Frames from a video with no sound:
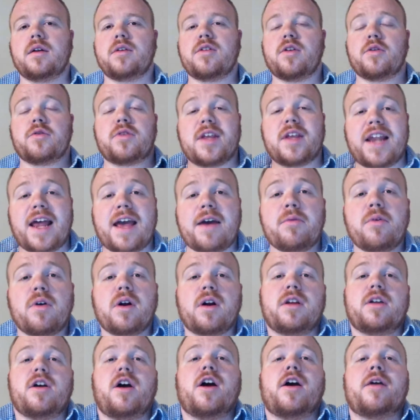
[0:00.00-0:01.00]
So today we're
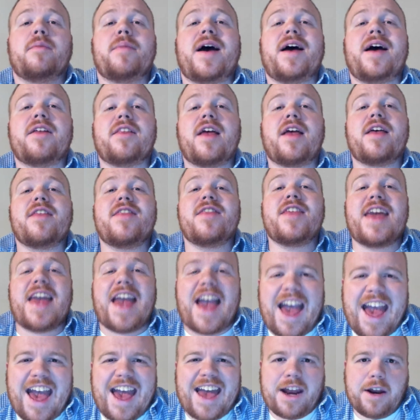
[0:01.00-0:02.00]
going to talk about the
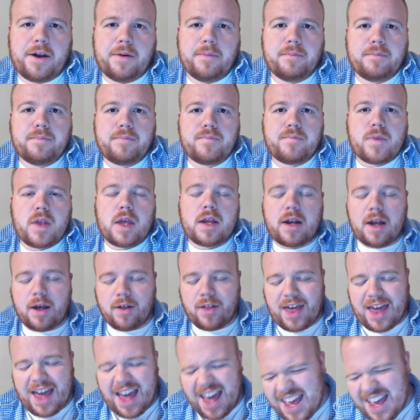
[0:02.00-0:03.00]
atom. Now
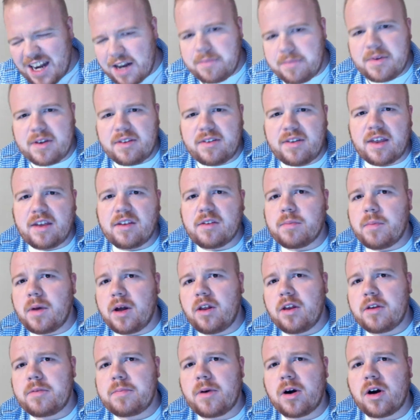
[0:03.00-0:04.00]
the atom is the
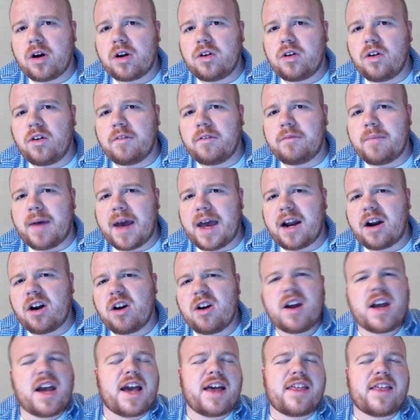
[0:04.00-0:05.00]
smallest particle of
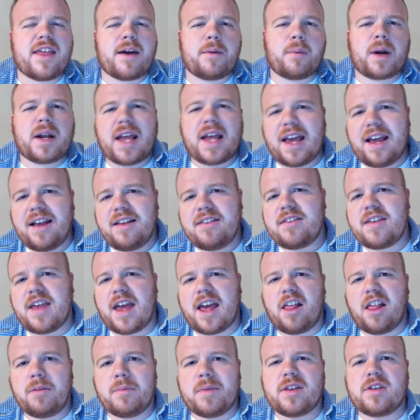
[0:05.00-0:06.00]
matter that retains the
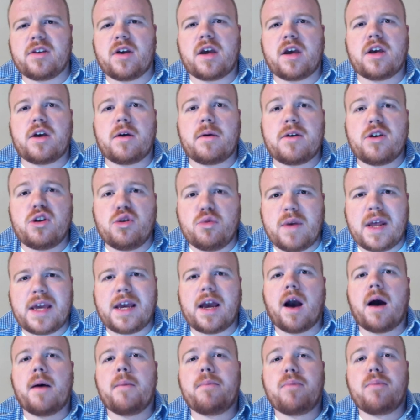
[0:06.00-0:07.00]
element's
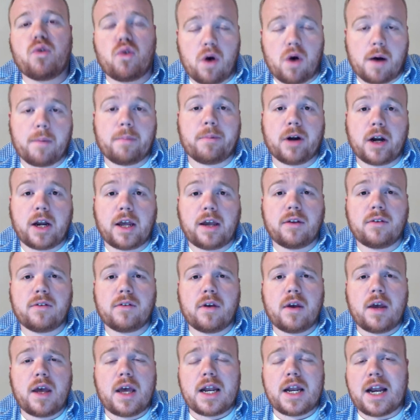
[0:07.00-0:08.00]
unique
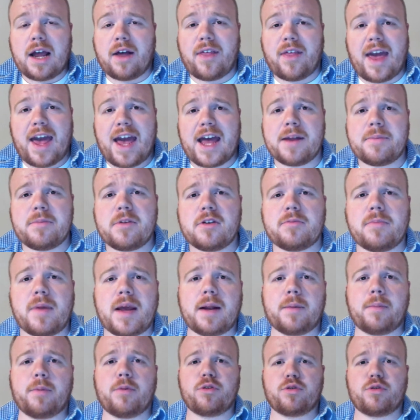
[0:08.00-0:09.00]
properties. Now the atom is
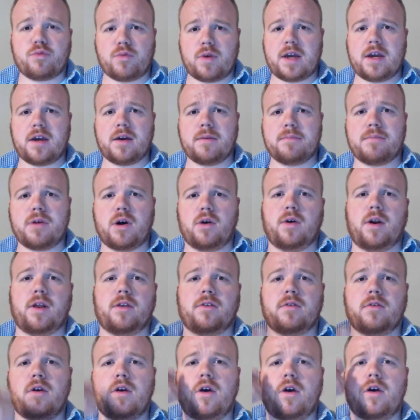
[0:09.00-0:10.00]
made up of three
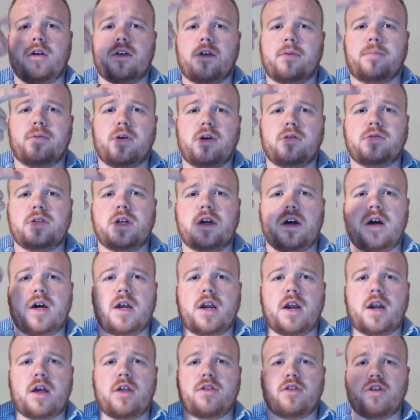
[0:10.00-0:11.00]
components, the
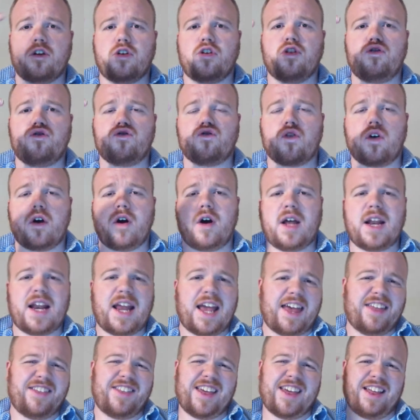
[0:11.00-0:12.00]
proton, the neutron,
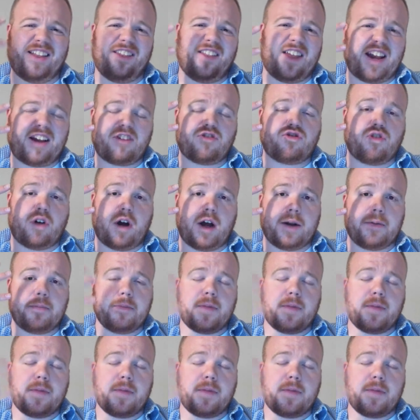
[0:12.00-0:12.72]
and the electron.